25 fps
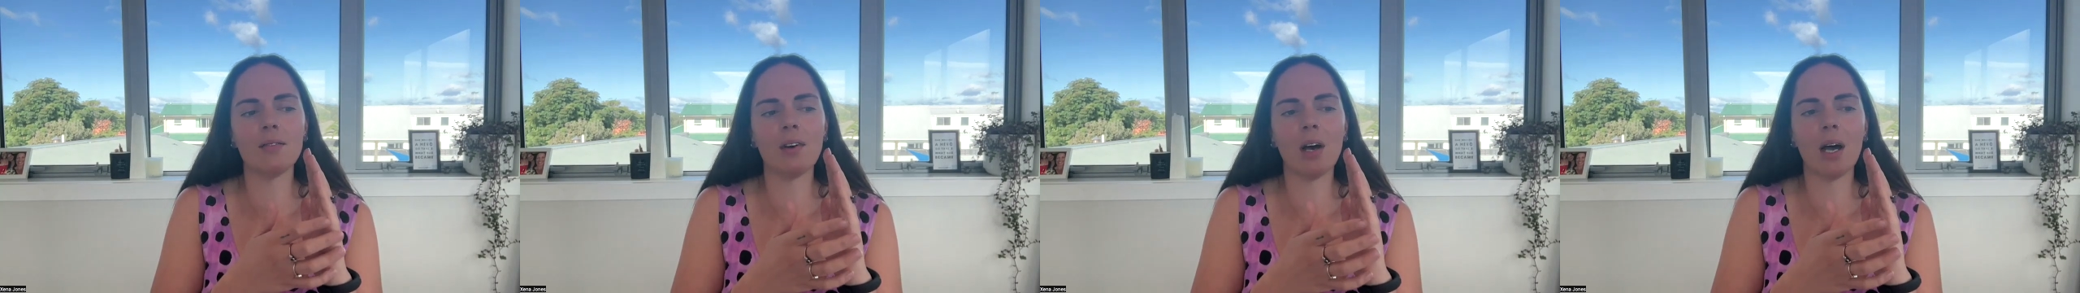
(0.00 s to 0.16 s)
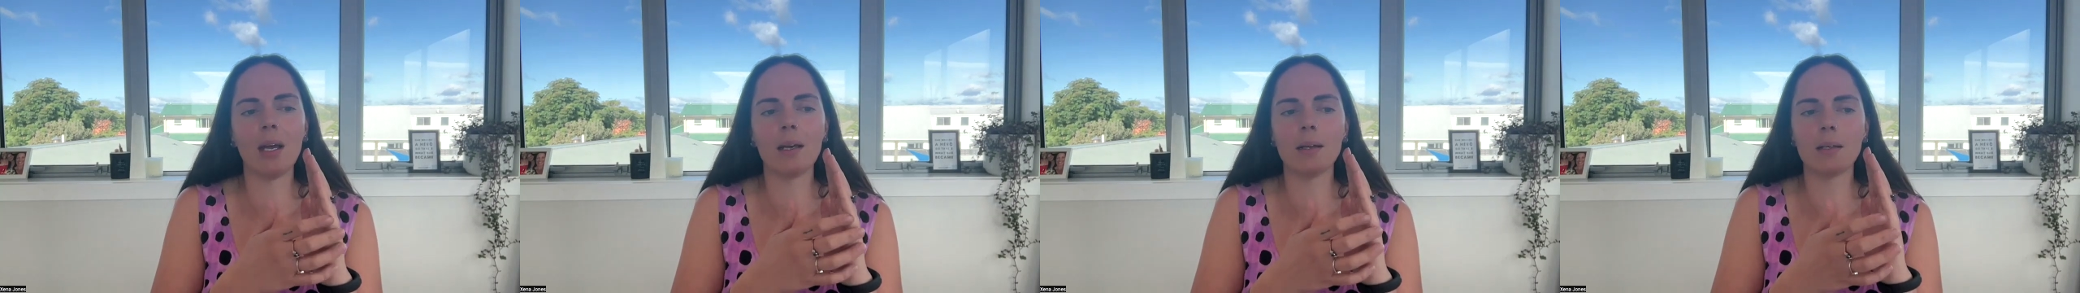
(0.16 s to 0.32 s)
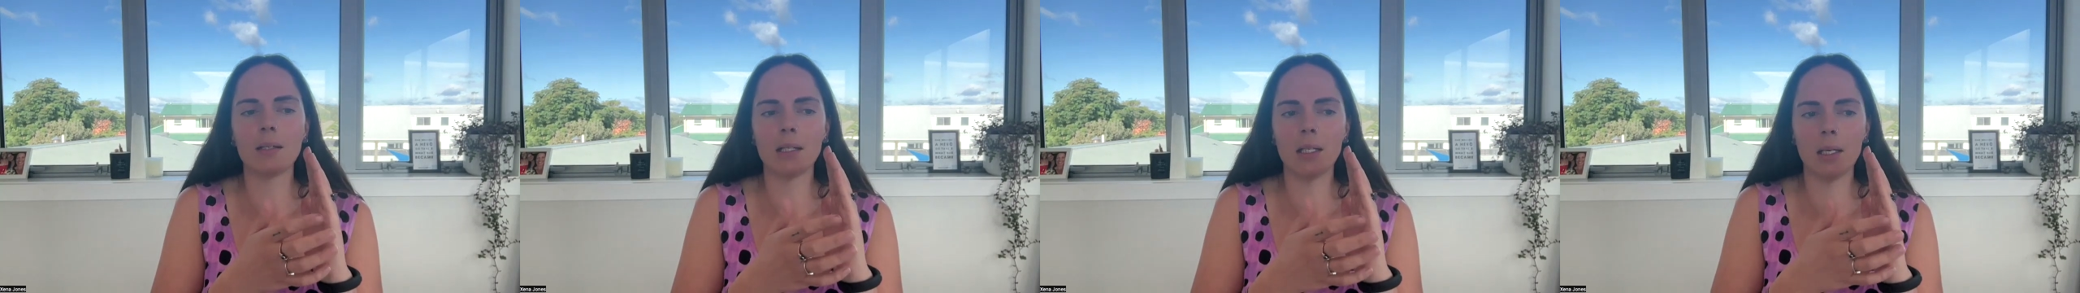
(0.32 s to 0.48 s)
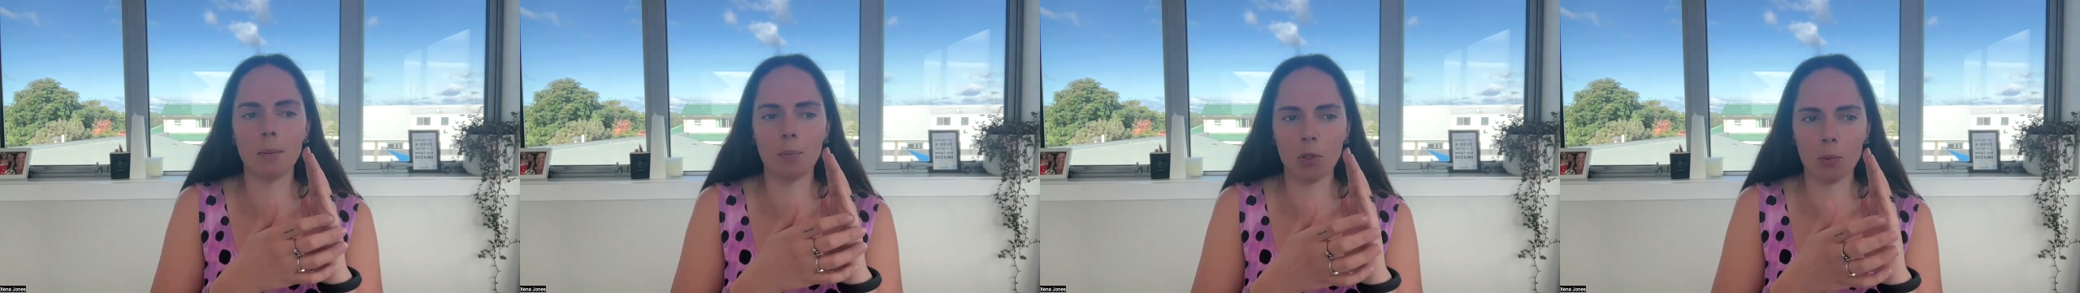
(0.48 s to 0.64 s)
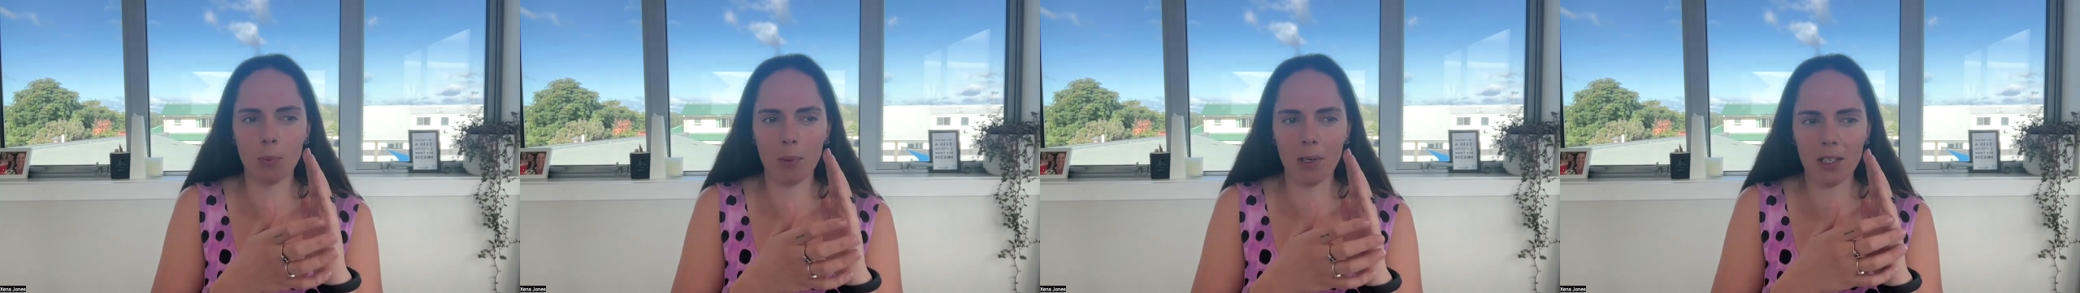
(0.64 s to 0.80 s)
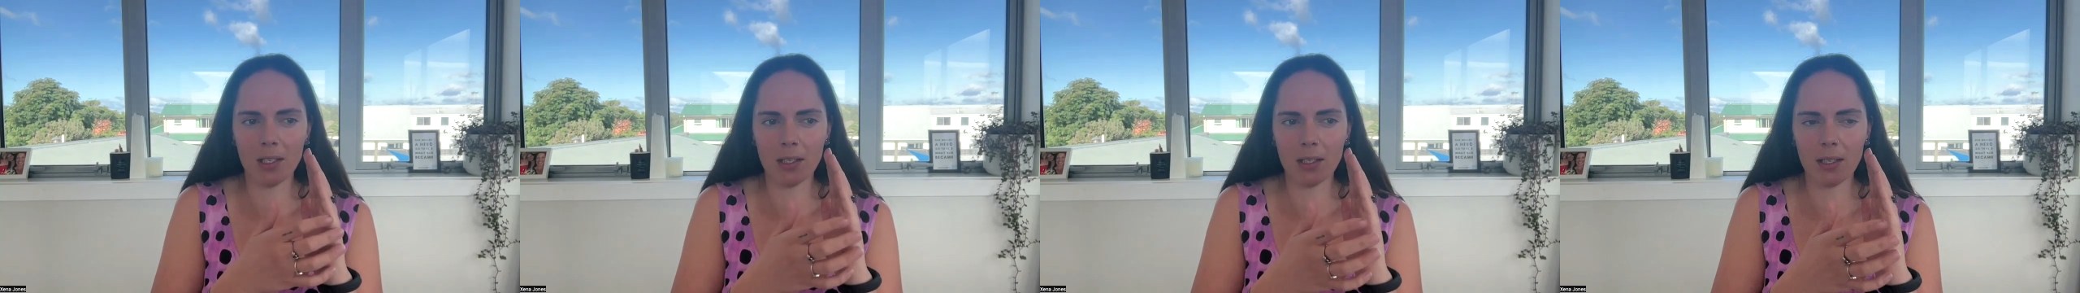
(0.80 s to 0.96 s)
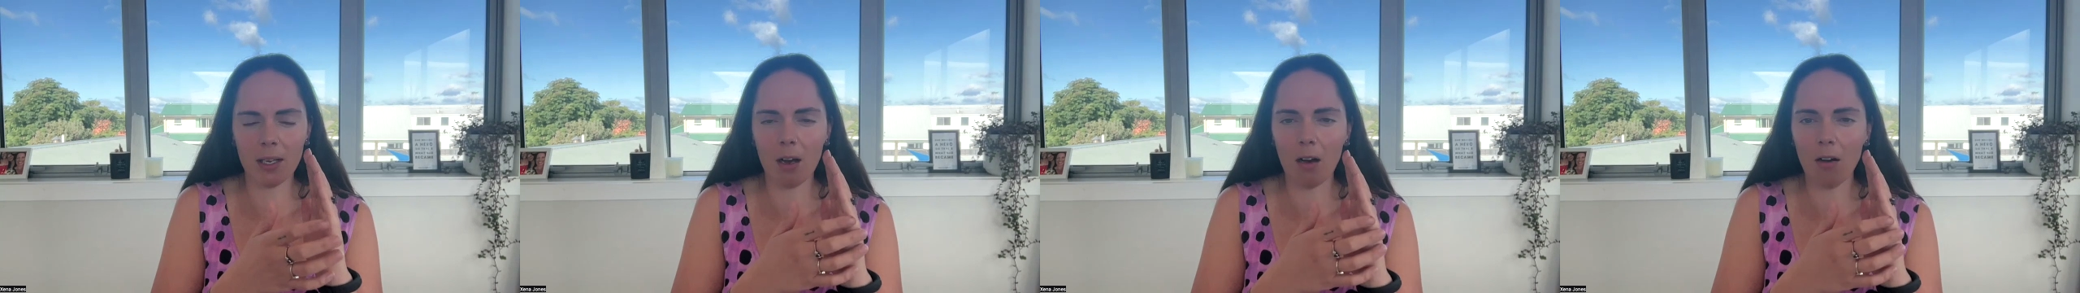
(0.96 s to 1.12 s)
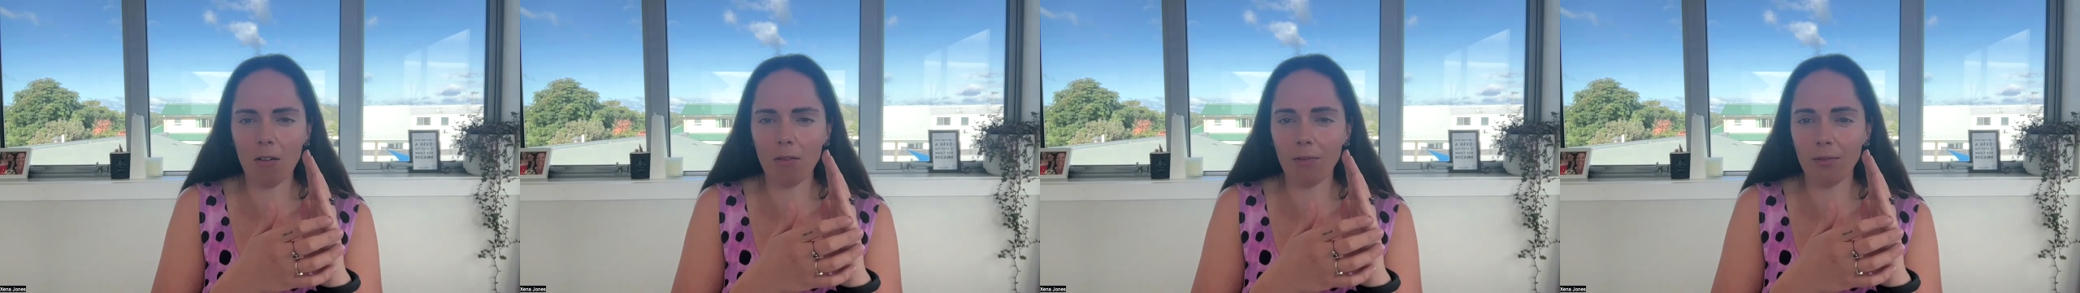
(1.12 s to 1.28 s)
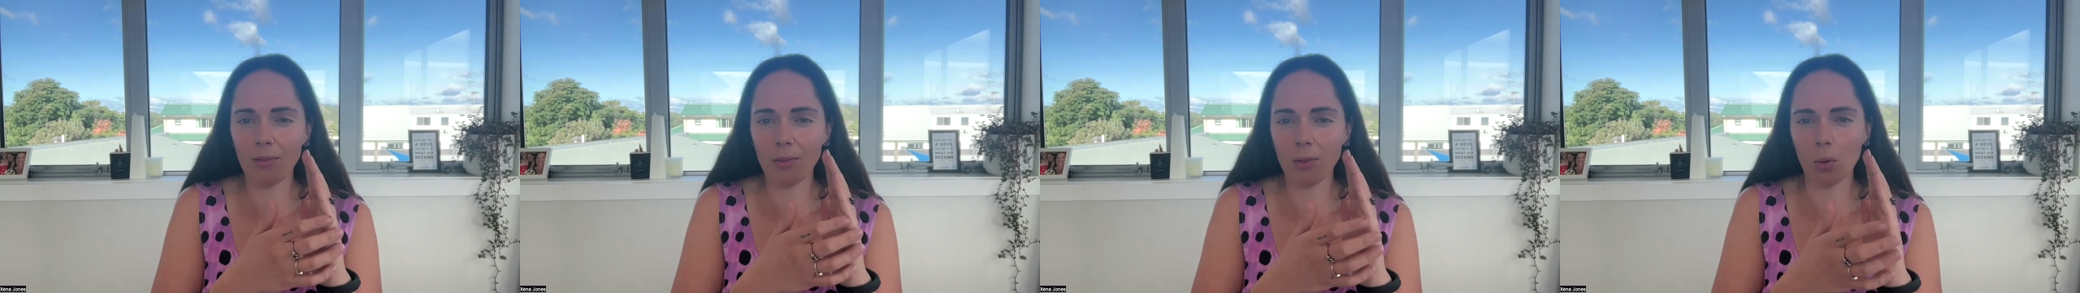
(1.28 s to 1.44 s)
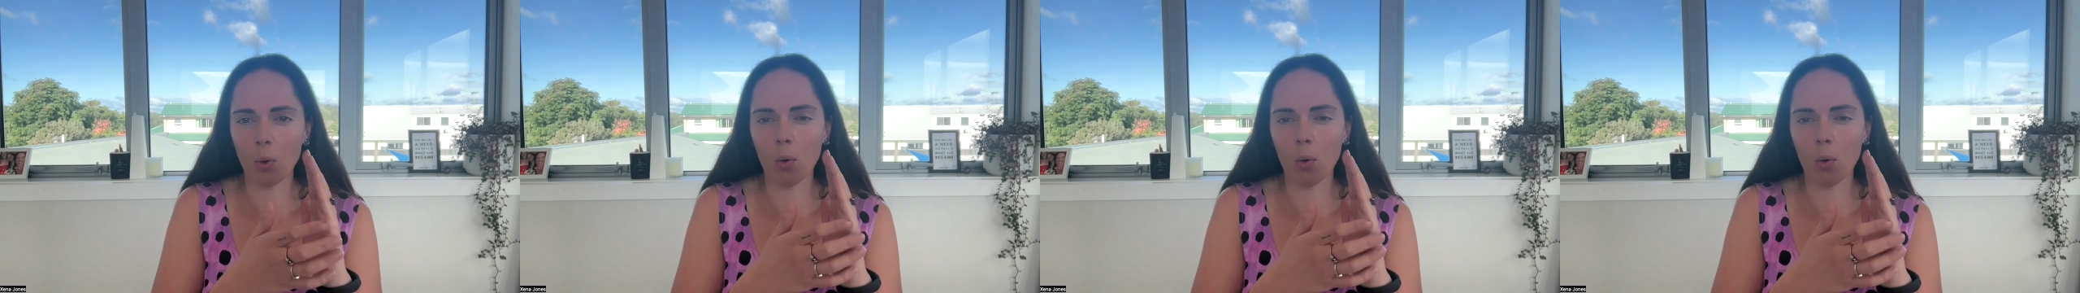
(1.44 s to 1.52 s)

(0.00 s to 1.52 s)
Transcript: I accept myself